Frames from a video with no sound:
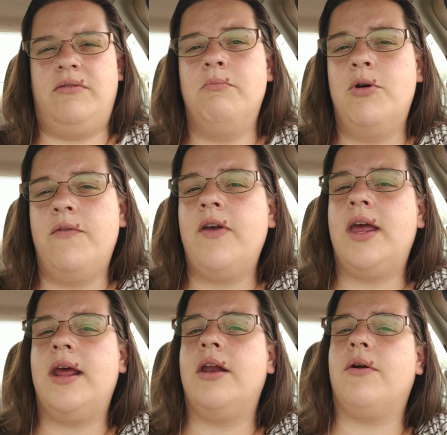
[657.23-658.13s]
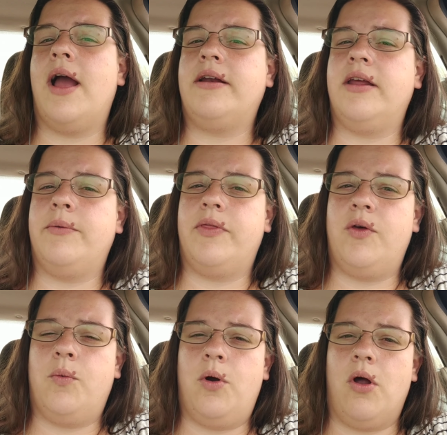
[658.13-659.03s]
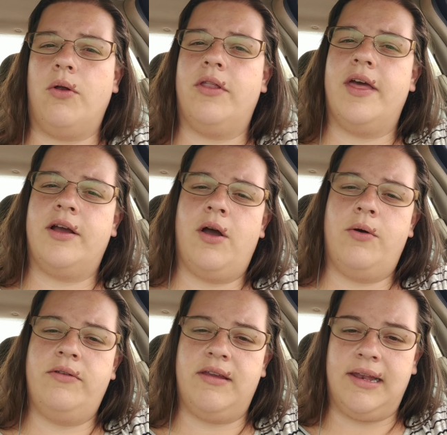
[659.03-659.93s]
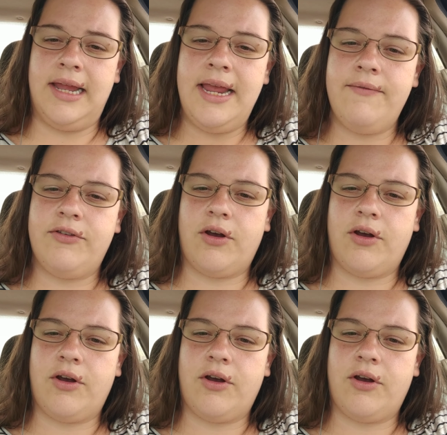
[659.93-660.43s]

is moving and interacting with the world, that goes and leaves